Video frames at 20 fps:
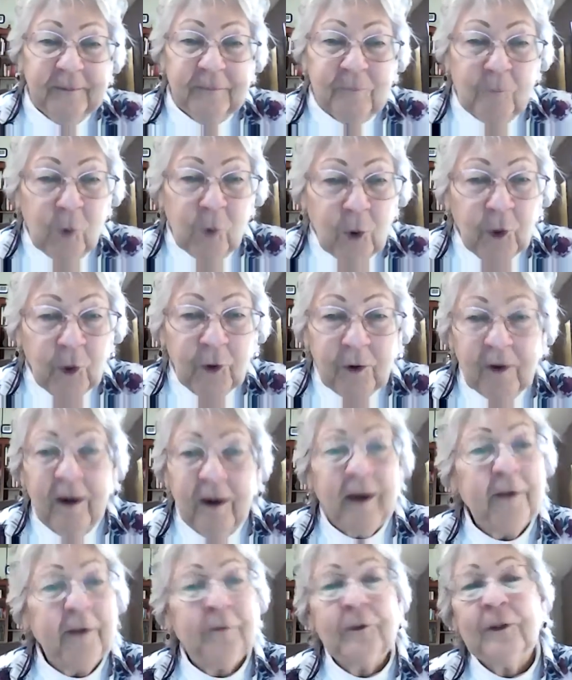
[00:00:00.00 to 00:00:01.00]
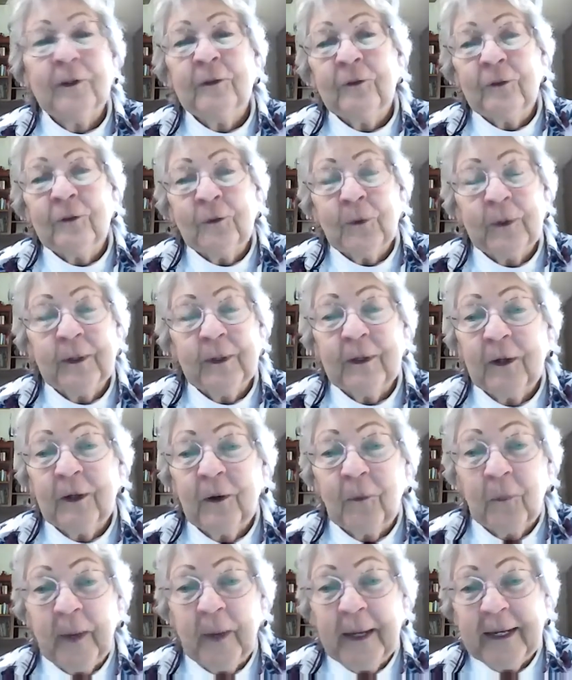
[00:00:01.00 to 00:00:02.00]
more often during
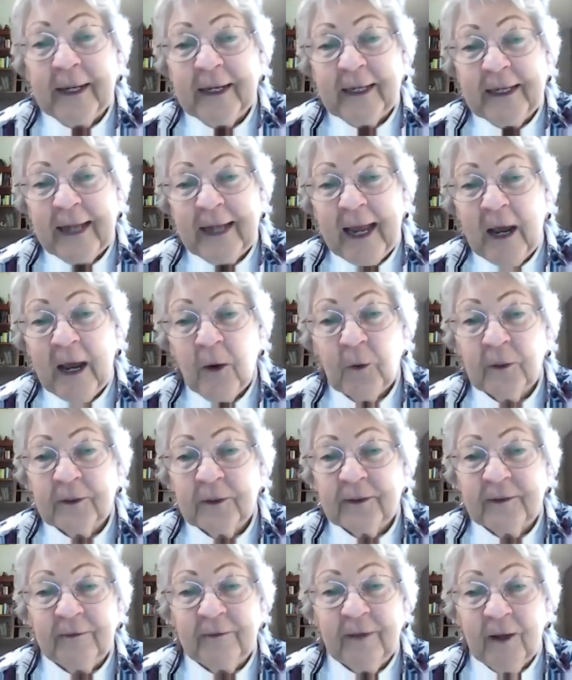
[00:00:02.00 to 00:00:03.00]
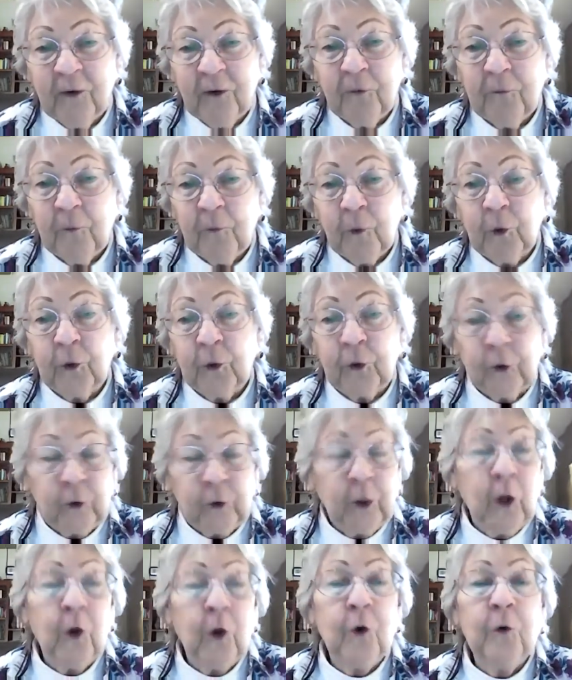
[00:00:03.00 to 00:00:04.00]
our waking hours and therefore
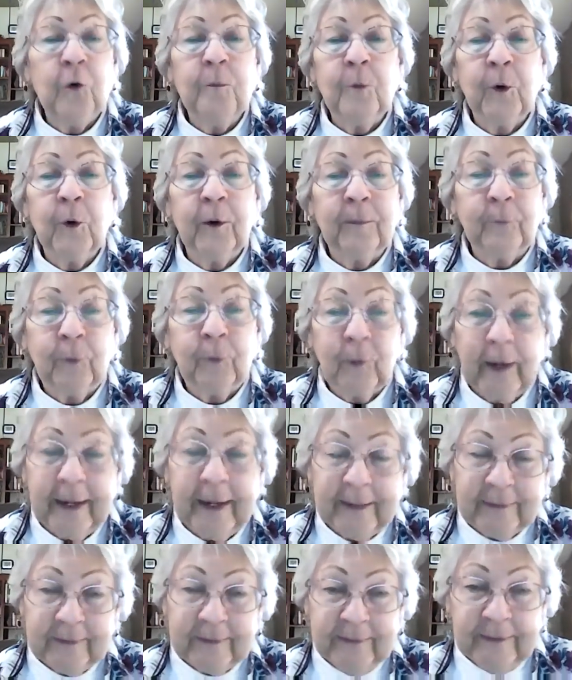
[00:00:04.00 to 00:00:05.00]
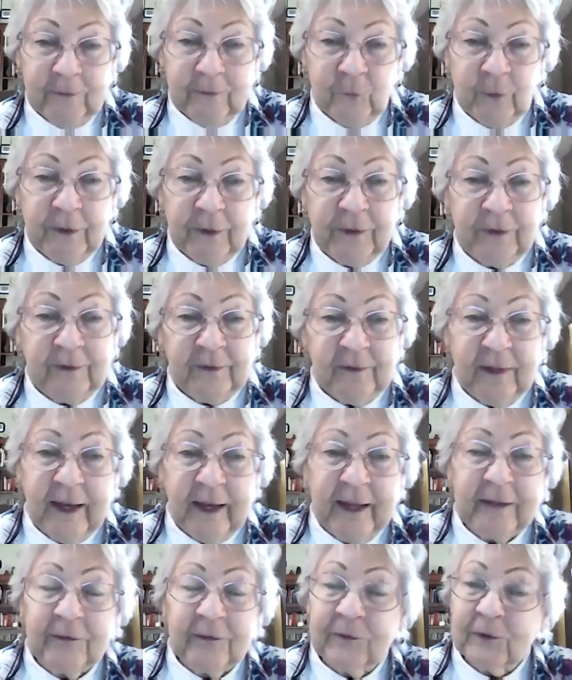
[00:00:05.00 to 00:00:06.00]
glow more brightly with the
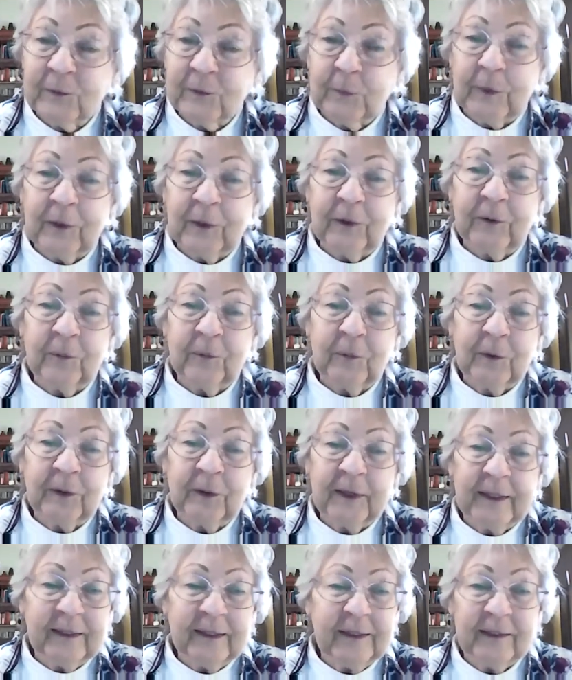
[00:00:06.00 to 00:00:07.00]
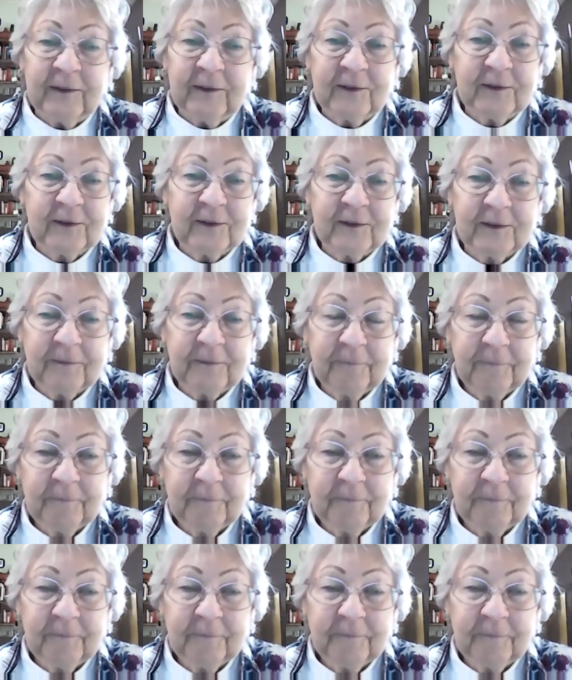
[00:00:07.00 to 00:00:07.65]
light of spirit within us.